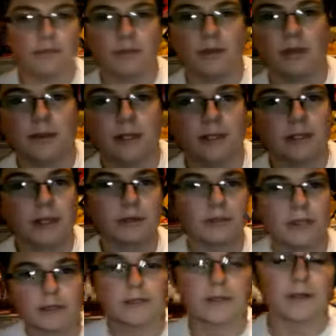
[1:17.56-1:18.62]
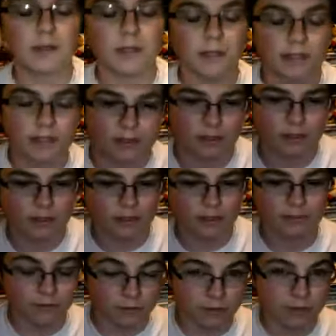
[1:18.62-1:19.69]
day for me because I was I was going to these stores
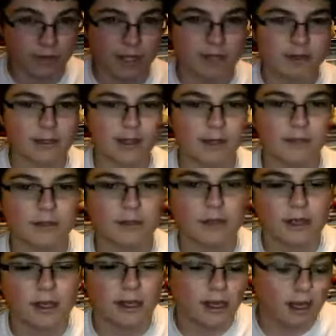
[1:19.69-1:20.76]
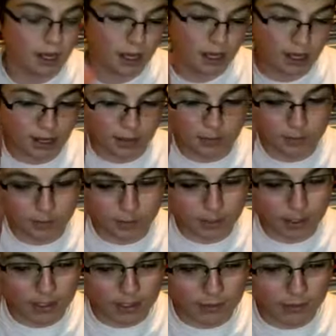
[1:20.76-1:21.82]
looking for Dreamcast games. Um,
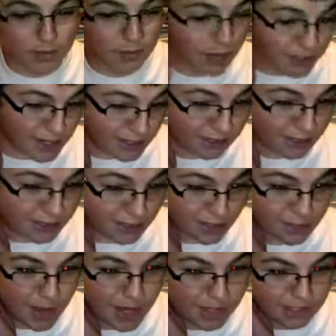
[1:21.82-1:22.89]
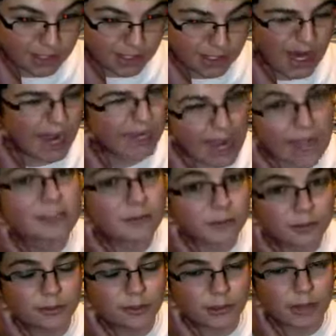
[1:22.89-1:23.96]
and the Dreamcast actually took a back seat. I got some
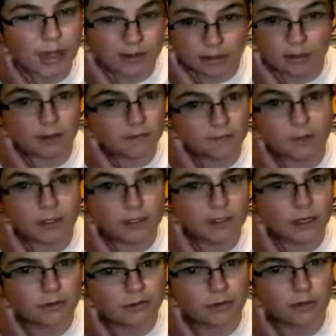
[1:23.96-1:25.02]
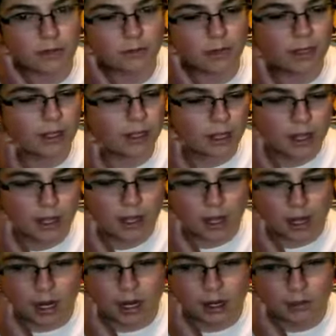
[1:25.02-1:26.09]
Dreamcast stuff, some good stuff for it, but
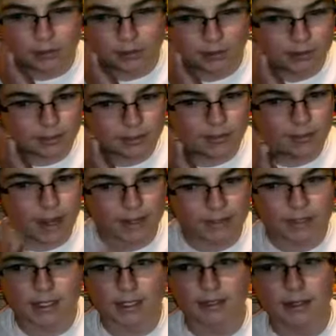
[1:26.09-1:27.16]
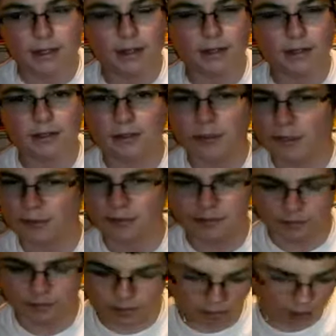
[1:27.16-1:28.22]
um, it sort of took a back seat to some other
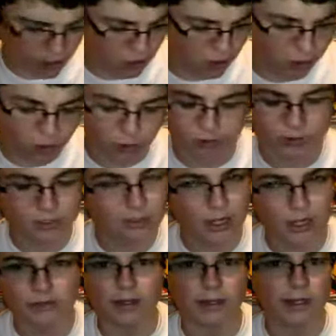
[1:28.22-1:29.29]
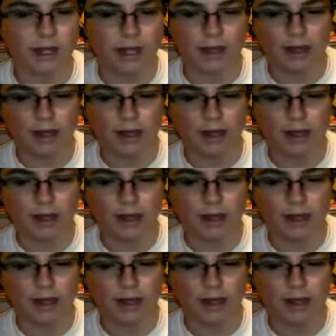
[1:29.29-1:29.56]
cool stuff I